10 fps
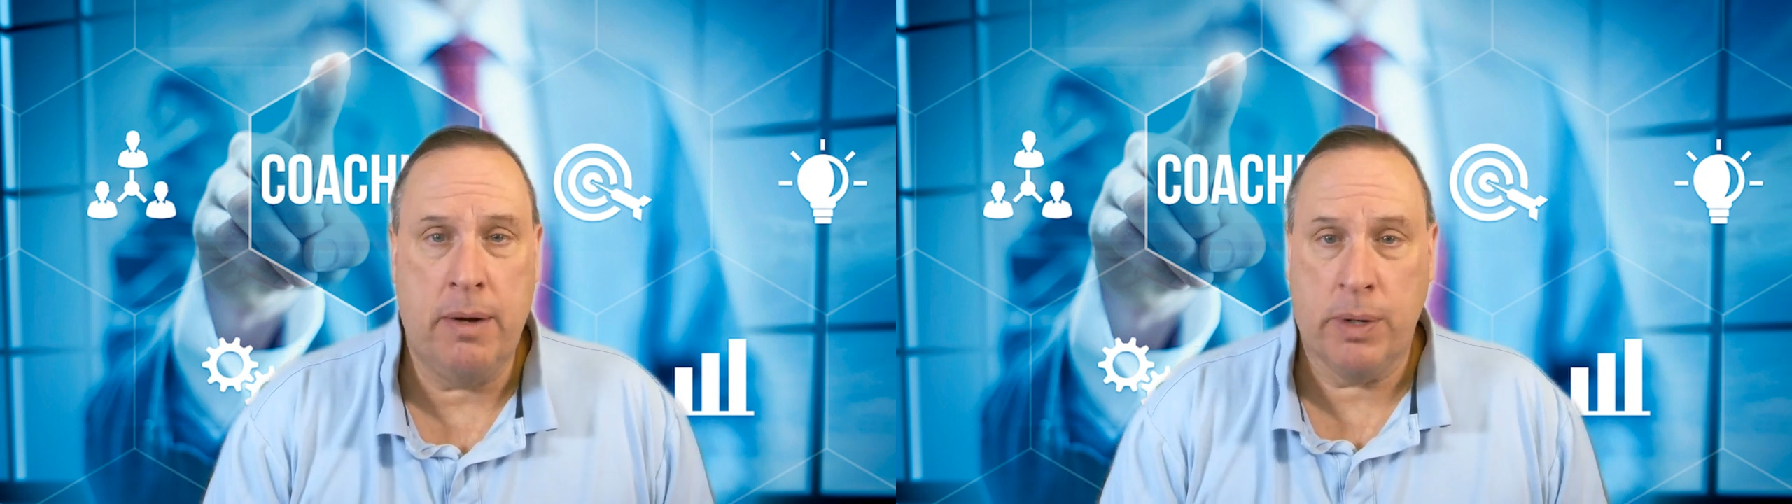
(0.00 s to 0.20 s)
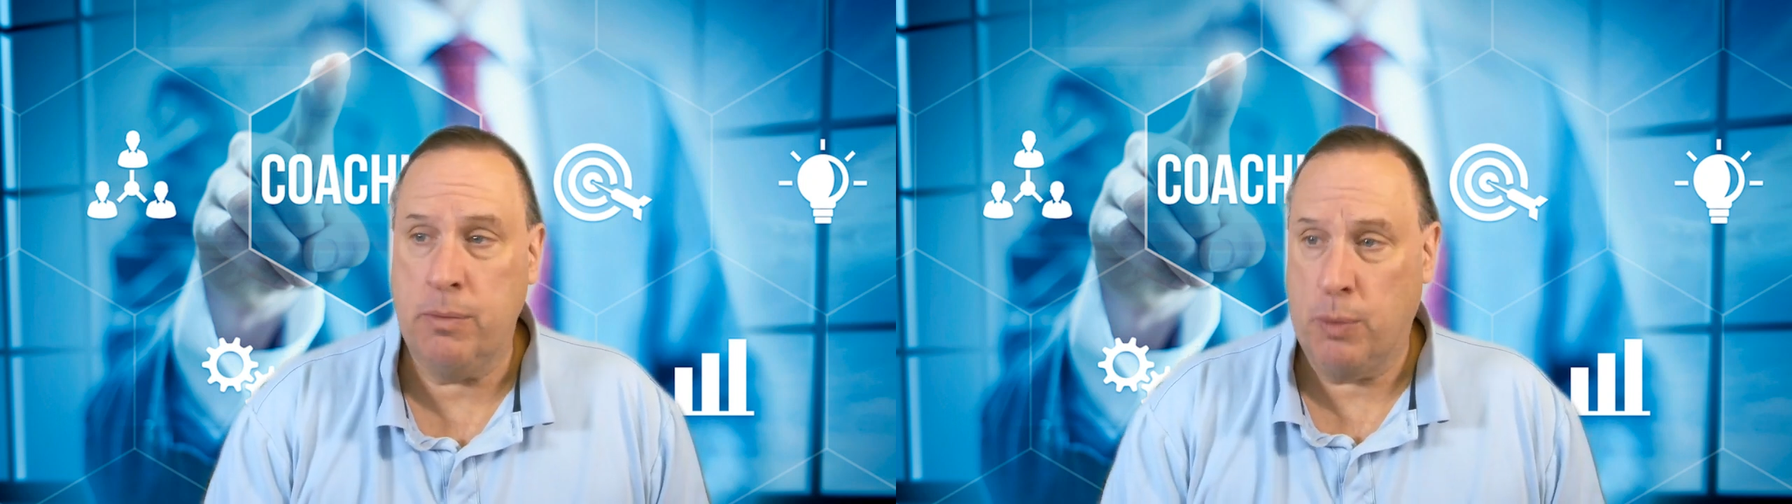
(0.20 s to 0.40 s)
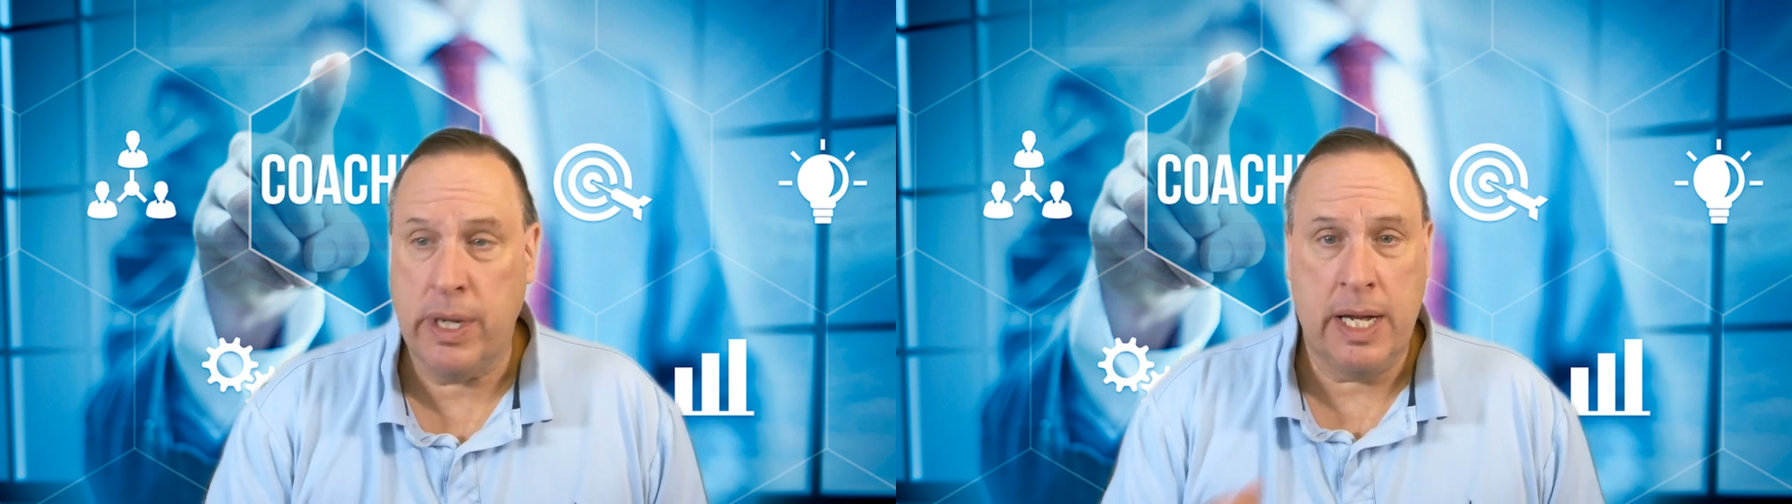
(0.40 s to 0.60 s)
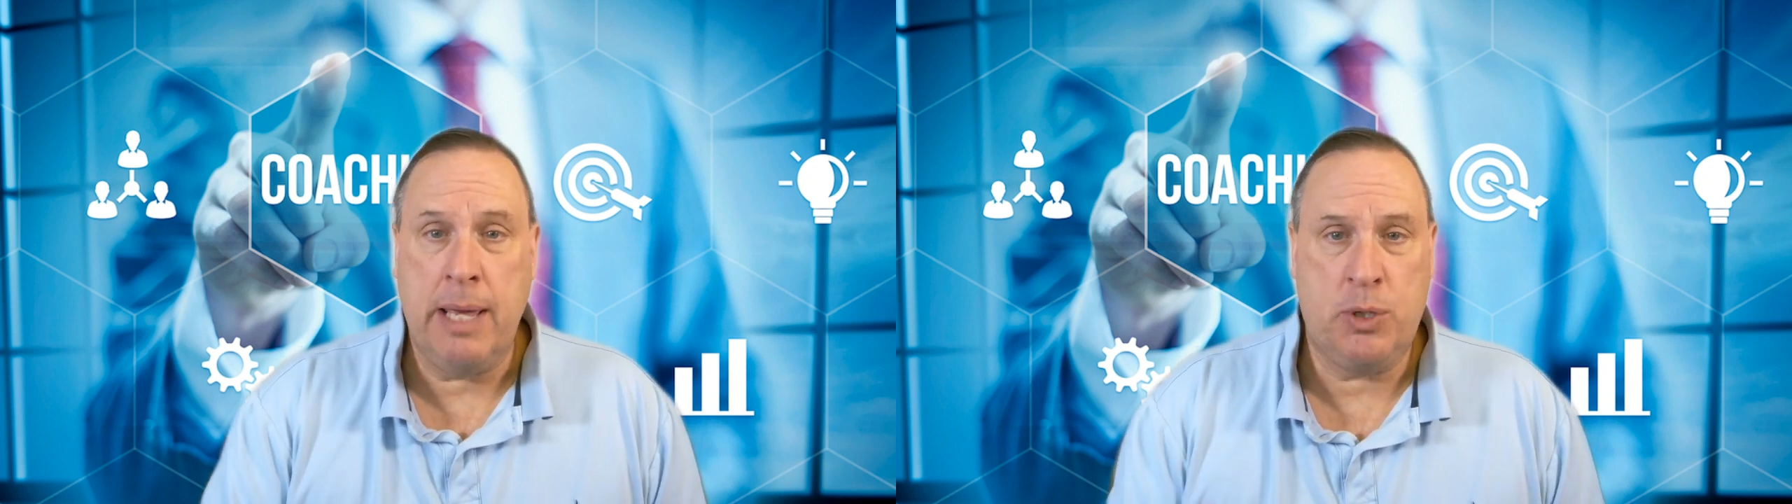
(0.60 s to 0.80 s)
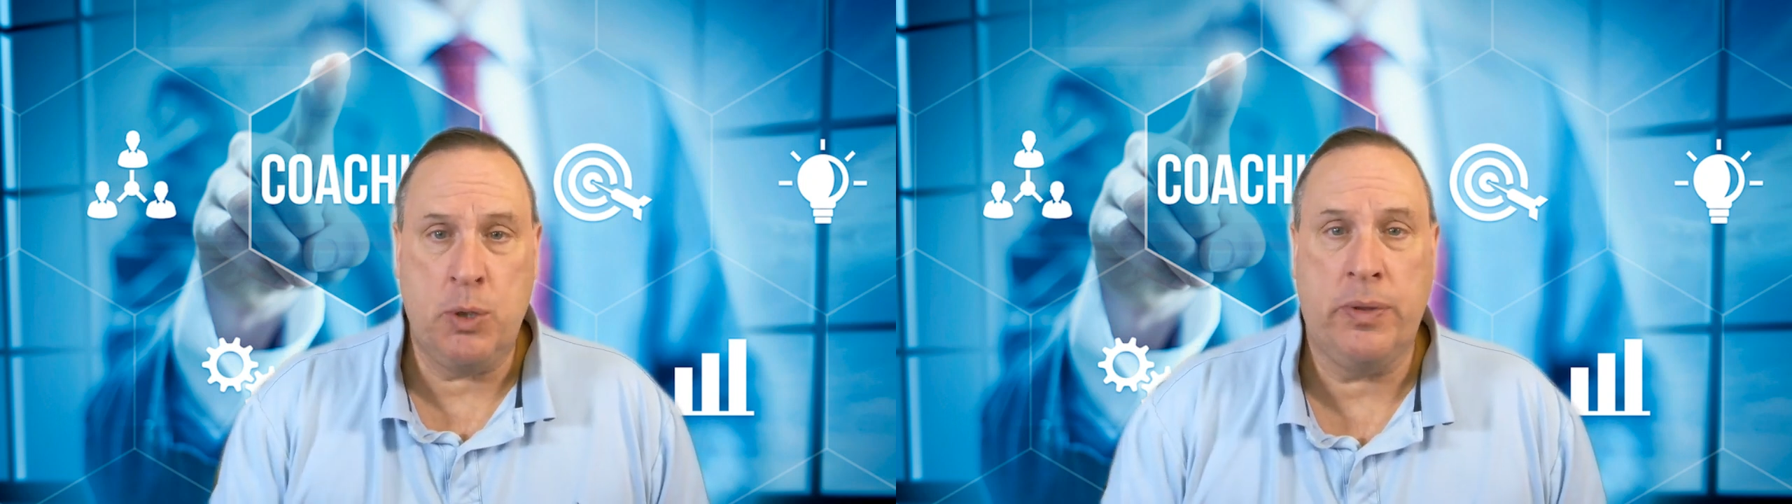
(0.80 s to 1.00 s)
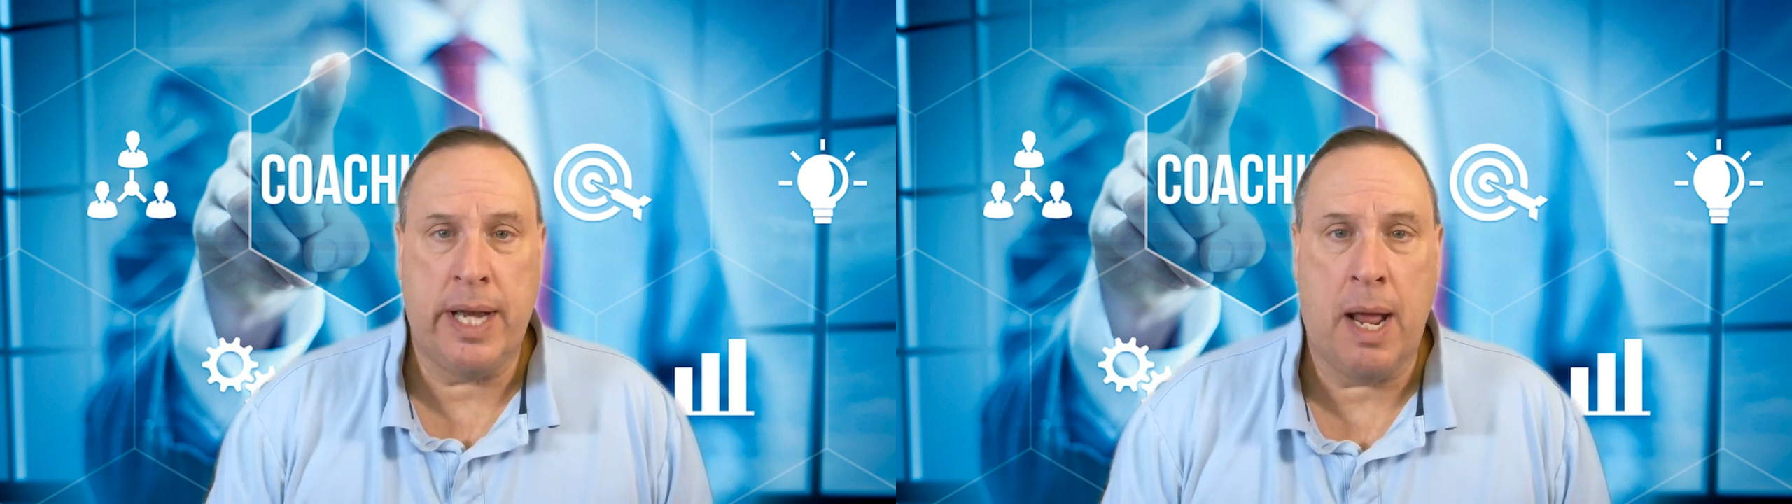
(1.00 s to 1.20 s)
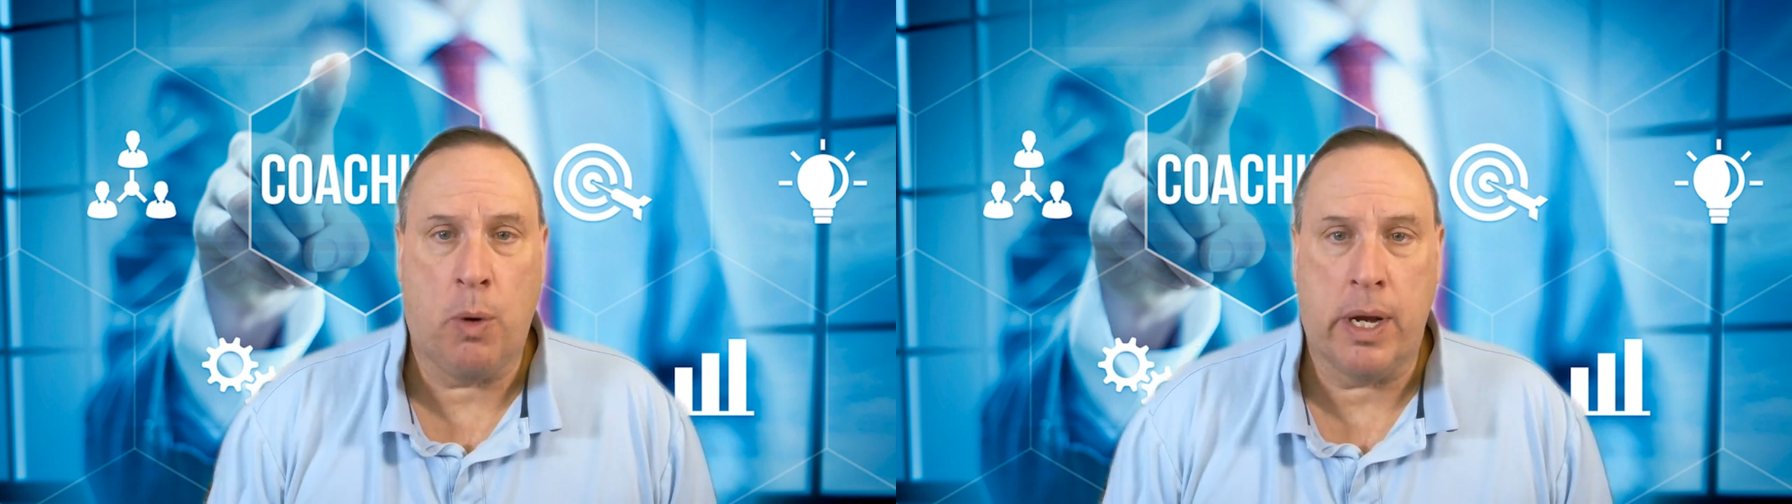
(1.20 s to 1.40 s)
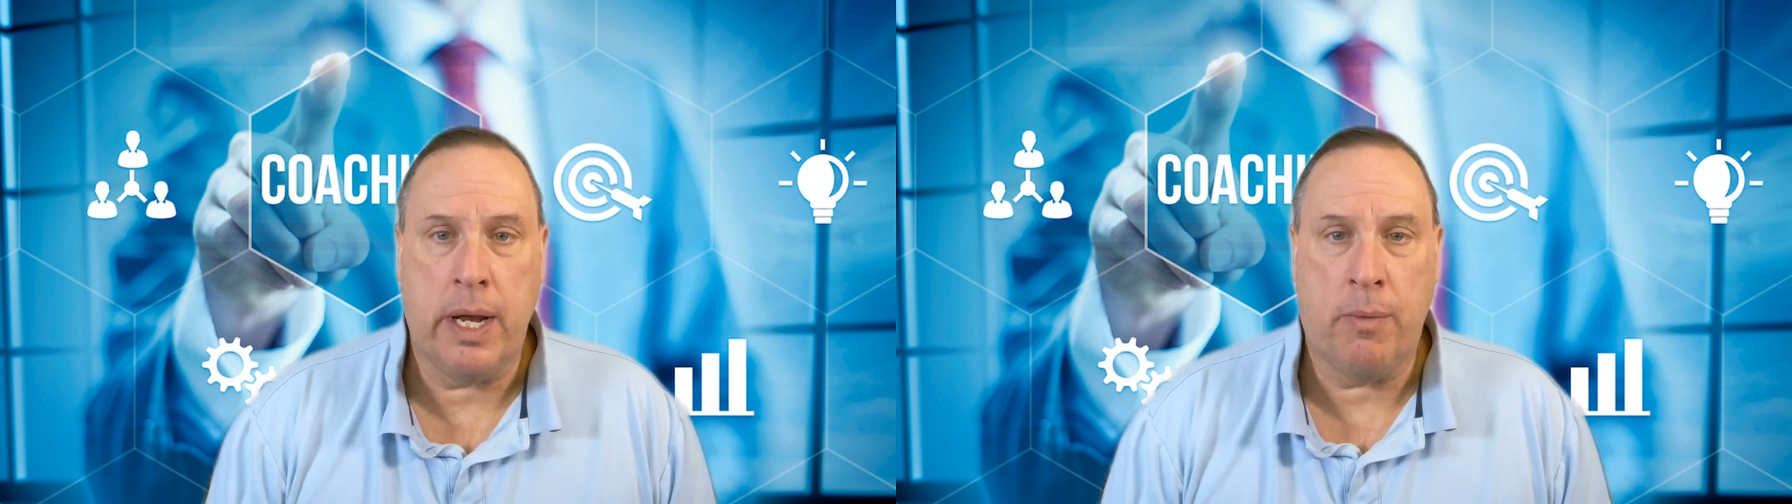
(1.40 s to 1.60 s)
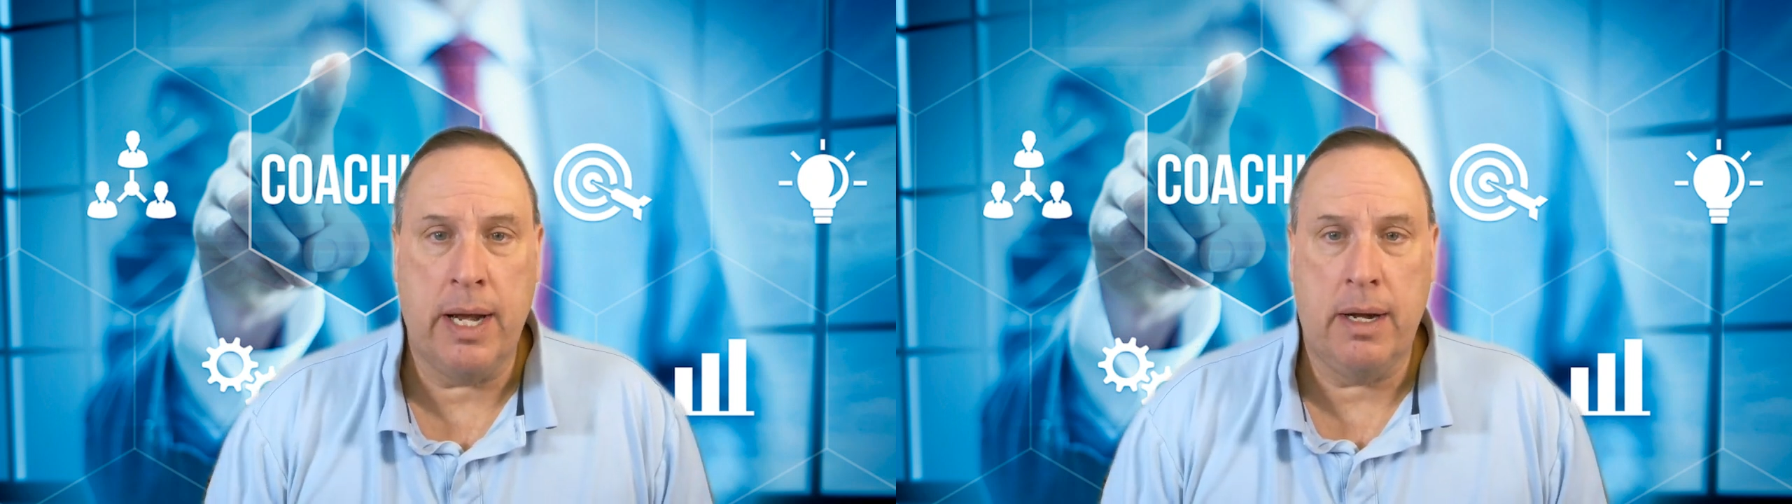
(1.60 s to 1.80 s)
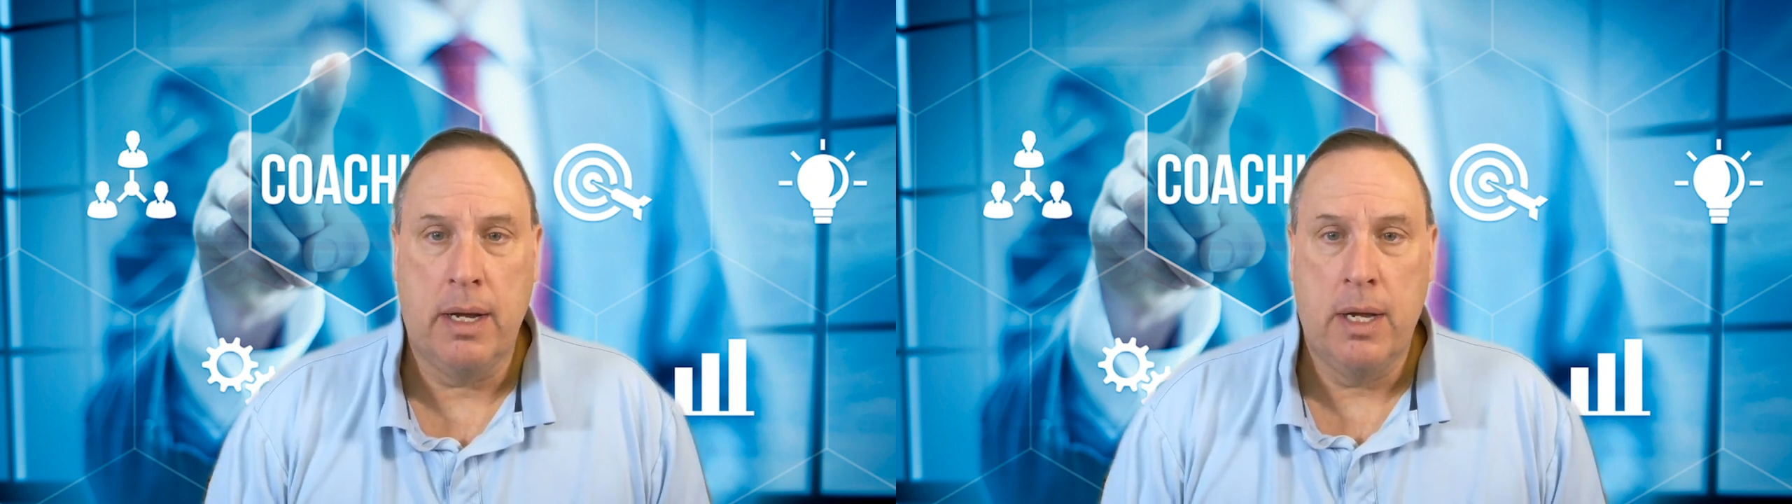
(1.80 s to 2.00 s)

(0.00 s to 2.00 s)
We're going to keep doing the networking, right?